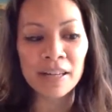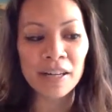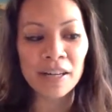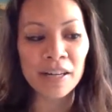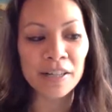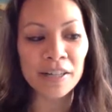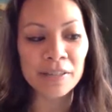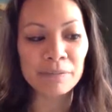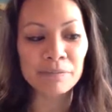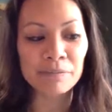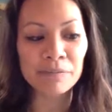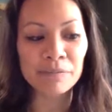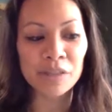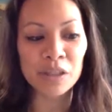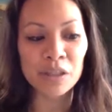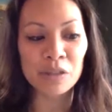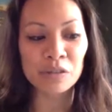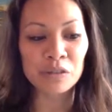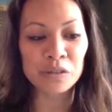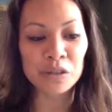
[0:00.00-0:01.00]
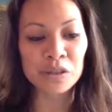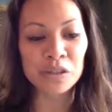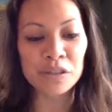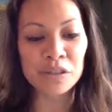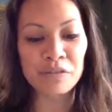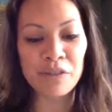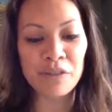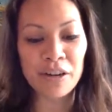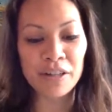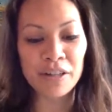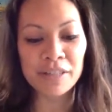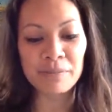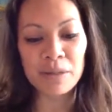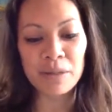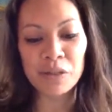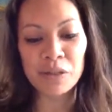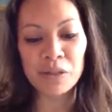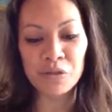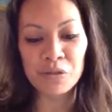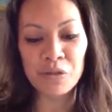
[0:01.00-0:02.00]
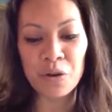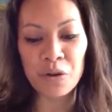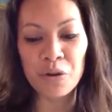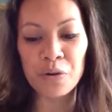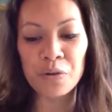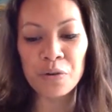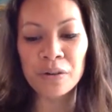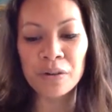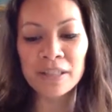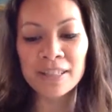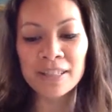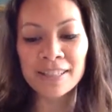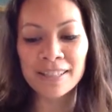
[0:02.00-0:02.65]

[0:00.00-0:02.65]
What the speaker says: The culture is very much so